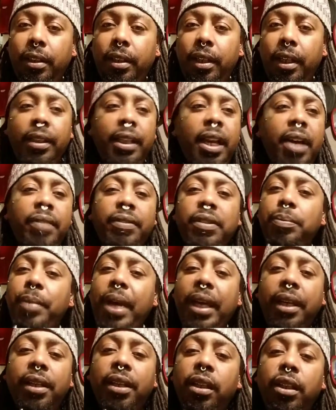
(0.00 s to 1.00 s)
And never
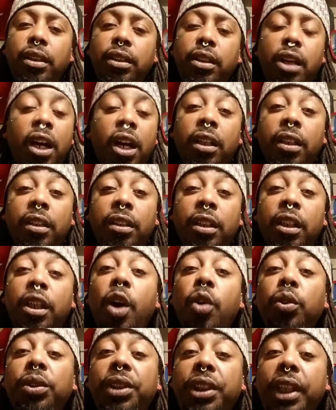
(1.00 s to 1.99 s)
making a
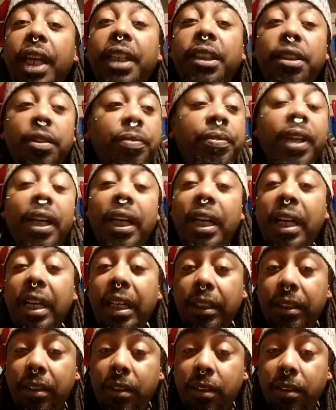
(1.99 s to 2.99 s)
negotiation for
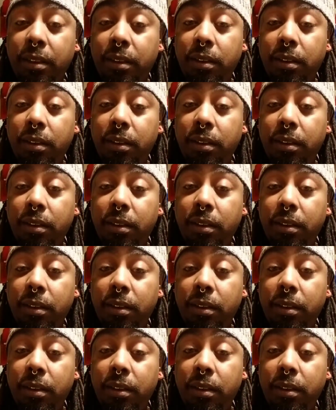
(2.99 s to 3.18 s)
us.